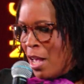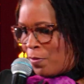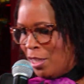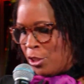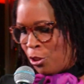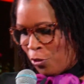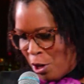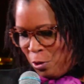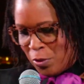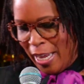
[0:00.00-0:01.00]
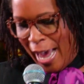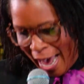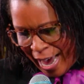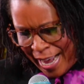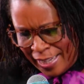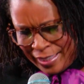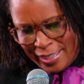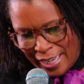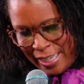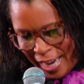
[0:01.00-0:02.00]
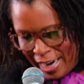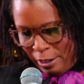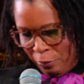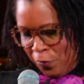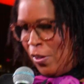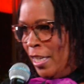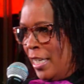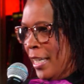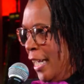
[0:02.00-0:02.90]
the truth, and the life.